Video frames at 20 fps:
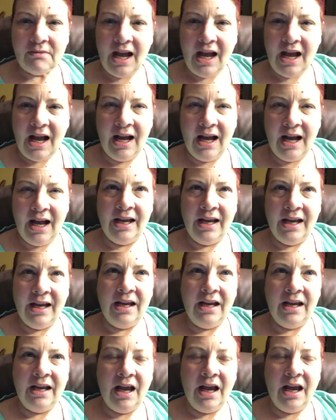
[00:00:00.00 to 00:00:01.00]

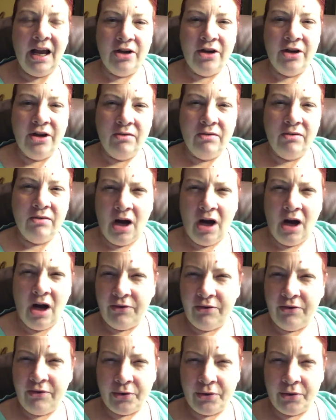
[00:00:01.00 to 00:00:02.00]
I had gone
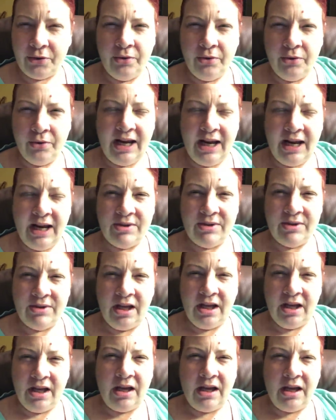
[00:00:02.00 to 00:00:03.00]
through and I was
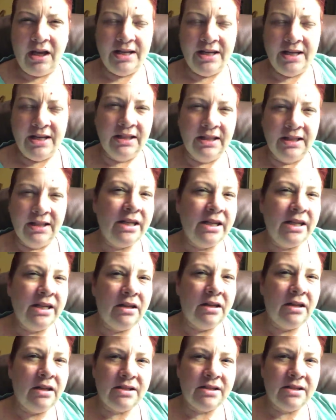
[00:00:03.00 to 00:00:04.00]
like, I
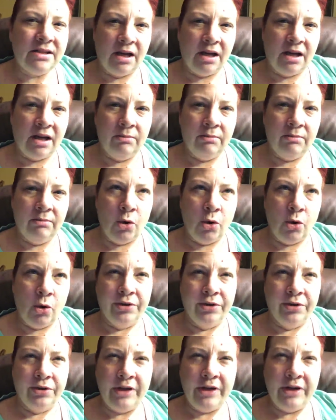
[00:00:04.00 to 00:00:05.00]
deleted some
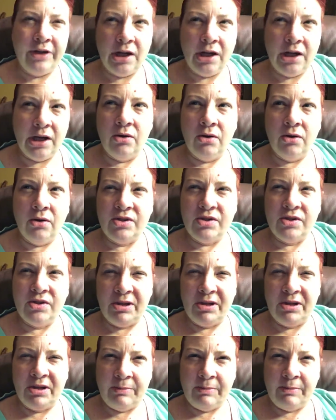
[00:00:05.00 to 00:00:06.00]
older videos,
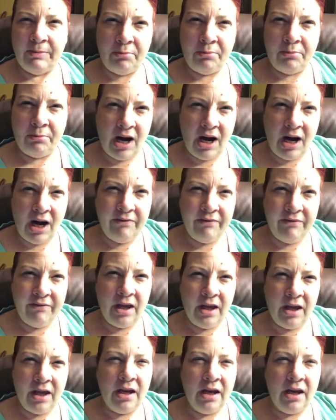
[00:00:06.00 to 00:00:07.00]
put some on
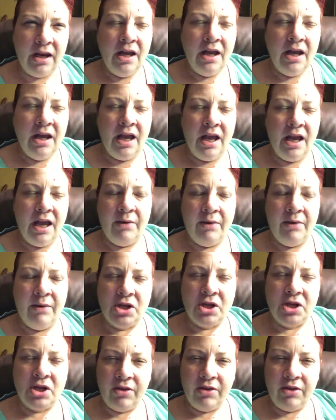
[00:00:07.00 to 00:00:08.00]
private, and I was
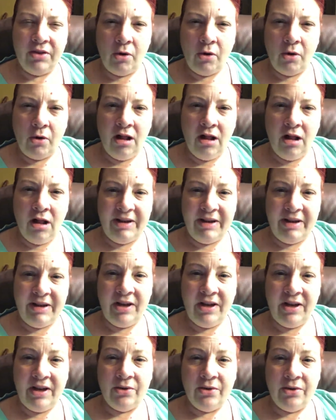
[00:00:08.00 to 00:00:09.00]
going through all my
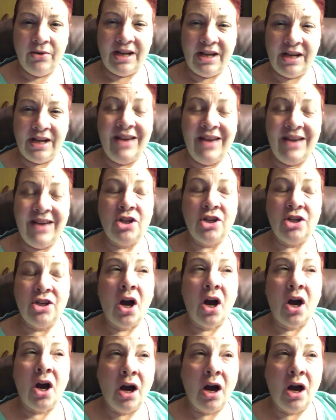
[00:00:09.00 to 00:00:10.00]
videos. And I have a
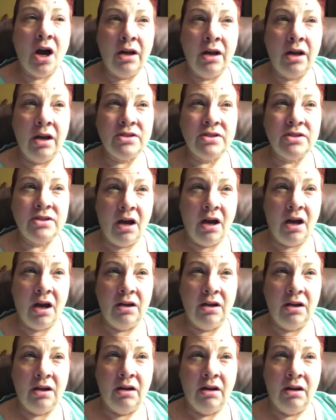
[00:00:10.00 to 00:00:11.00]
ton, a
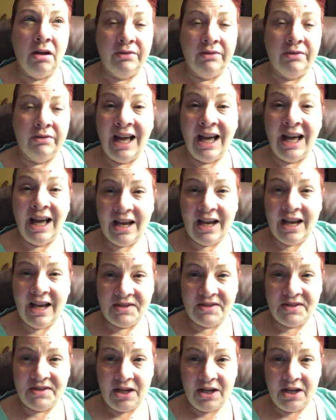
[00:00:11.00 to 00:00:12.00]
ton of
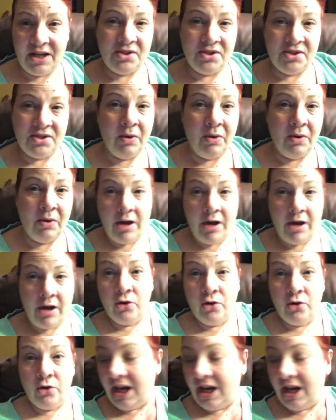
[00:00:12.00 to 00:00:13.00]
lives that I used to do on the
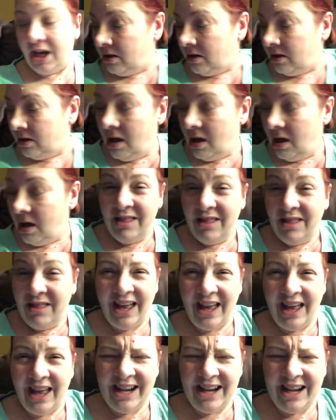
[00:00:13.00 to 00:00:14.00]
other channel
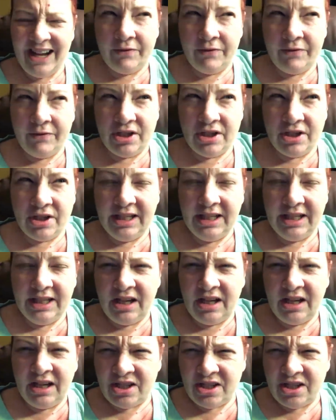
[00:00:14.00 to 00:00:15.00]
that I never
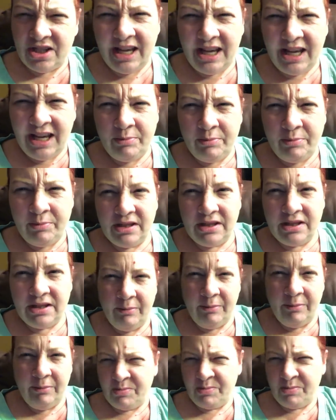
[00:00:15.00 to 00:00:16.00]
deleted. I just kept
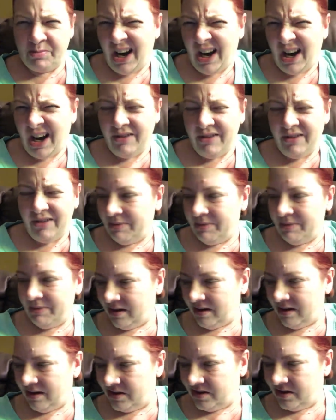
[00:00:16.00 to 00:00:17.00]
them as private
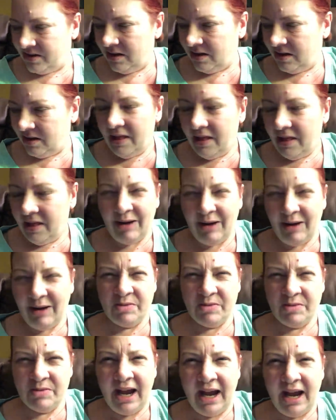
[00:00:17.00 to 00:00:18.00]
because that
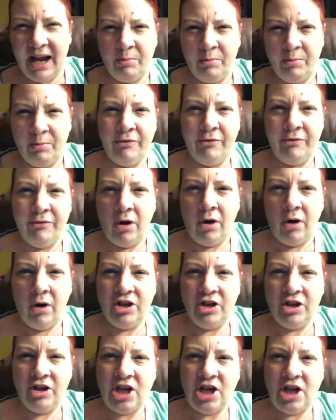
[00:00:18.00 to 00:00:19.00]
was back before
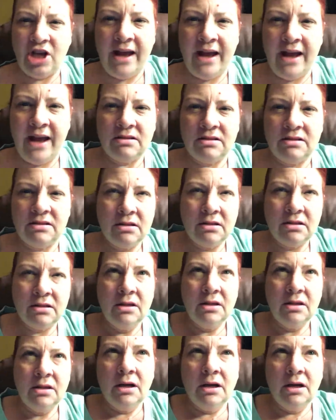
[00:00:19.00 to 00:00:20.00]
the chat,
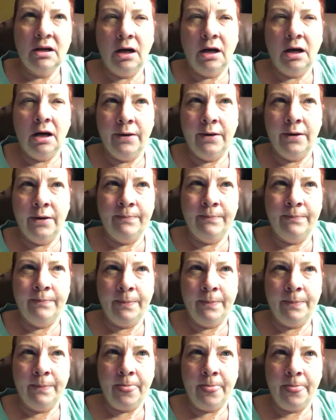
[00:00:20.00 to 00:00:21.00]
um,
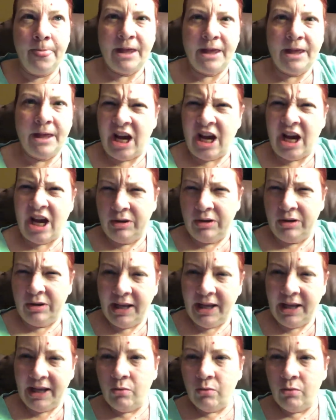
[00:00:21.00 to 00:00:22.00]
the chat
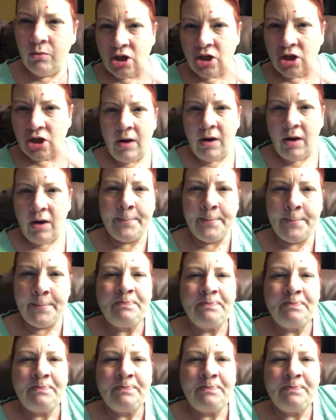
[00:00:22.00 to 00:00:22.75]
replay would show up.